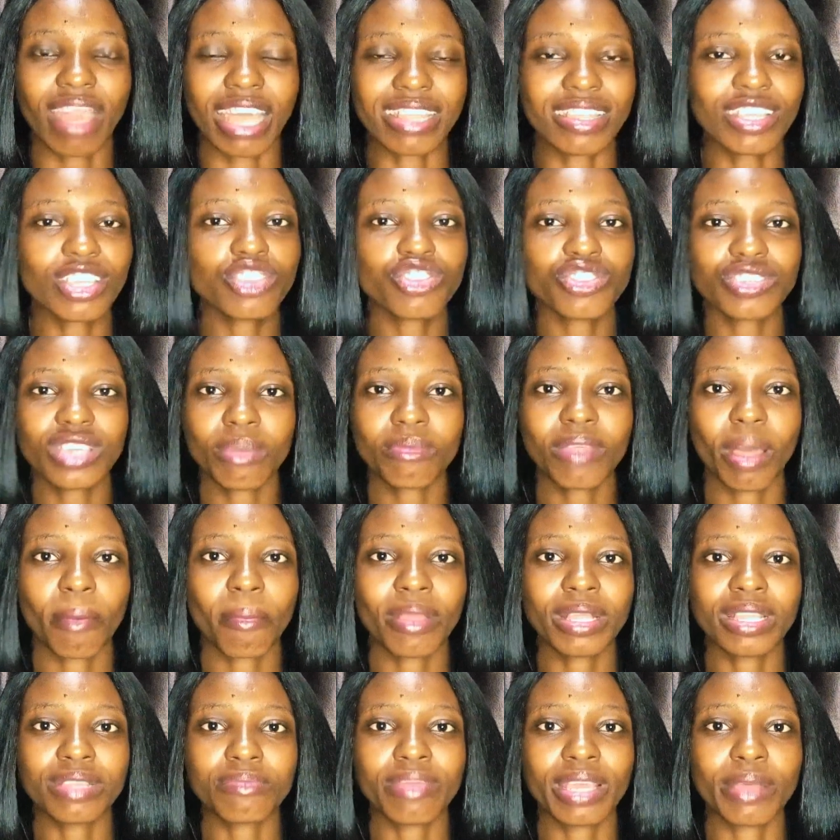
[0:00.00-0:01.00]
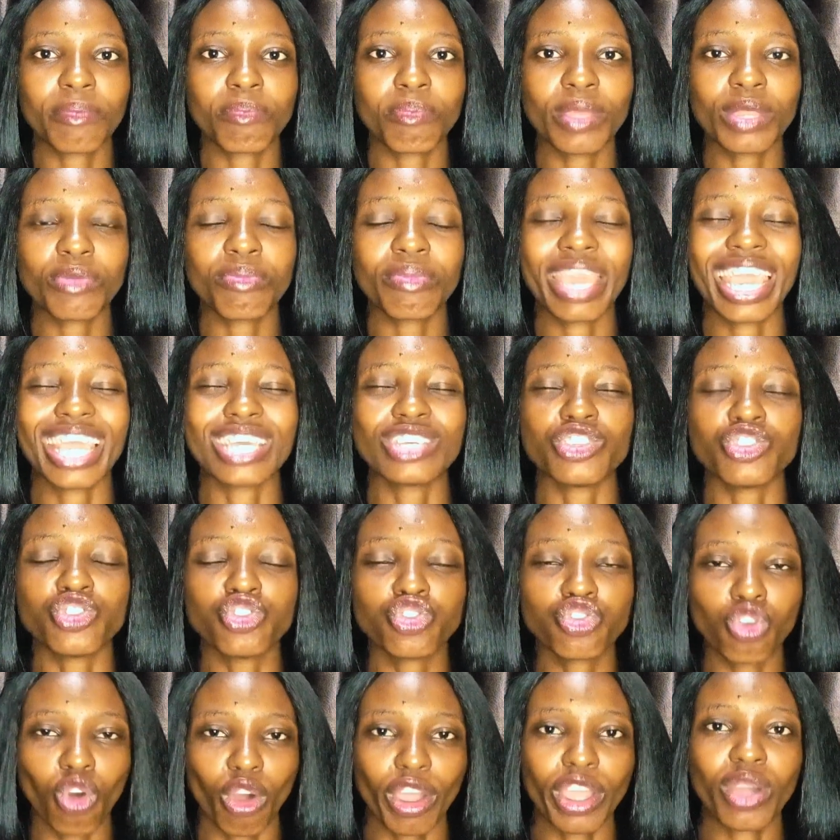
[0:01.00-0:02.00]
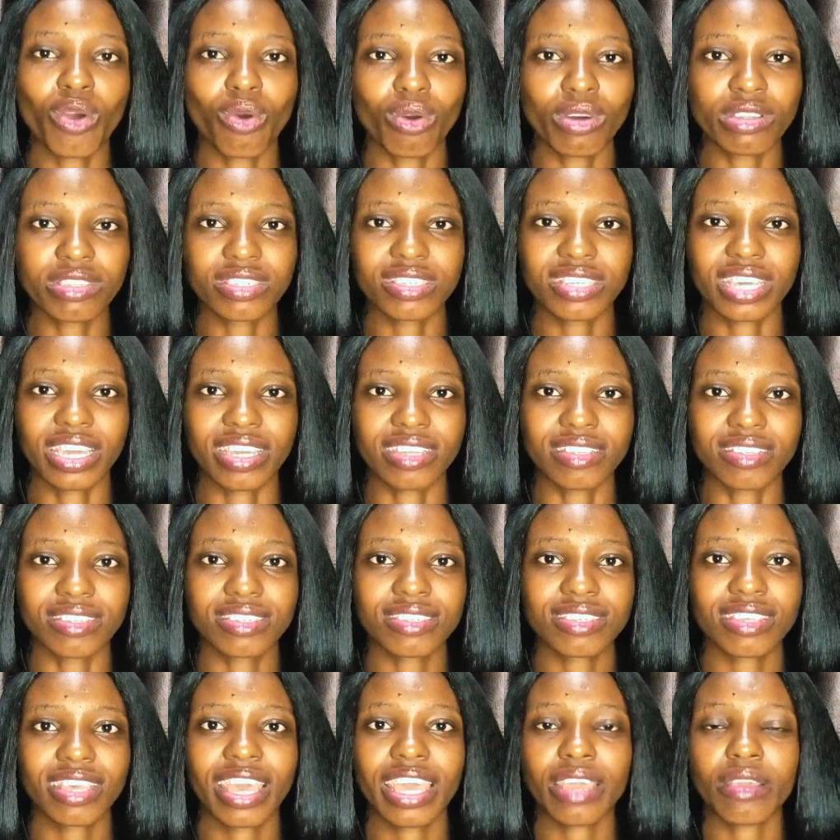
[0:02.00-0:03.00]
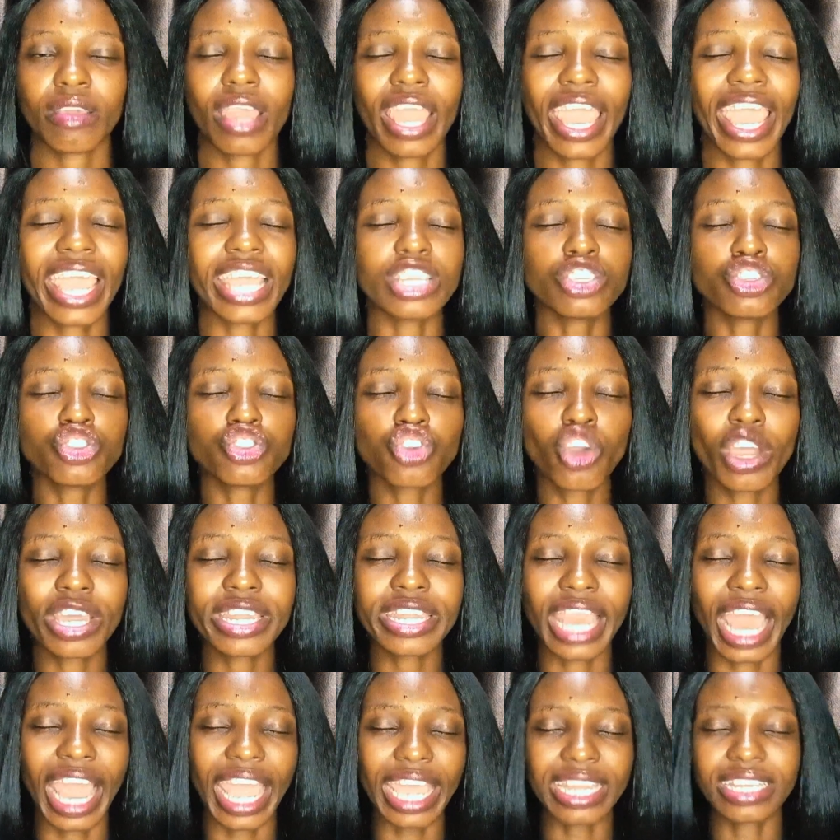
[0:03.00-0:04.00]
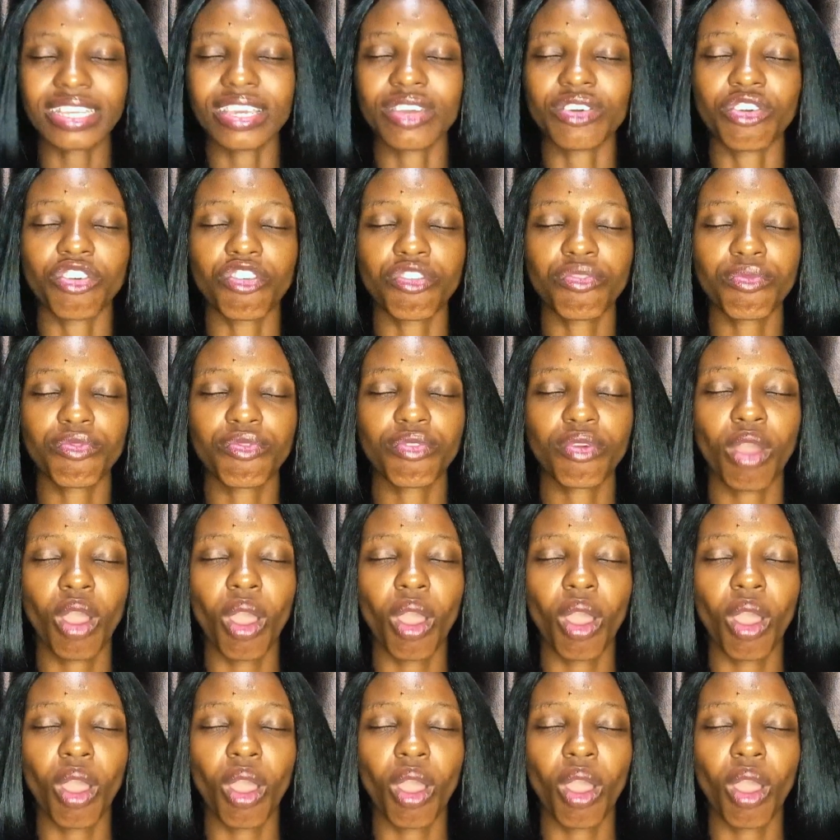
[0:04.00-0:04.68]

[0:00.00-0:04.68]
I think social media management made me enjoy content, enjoy the idea of,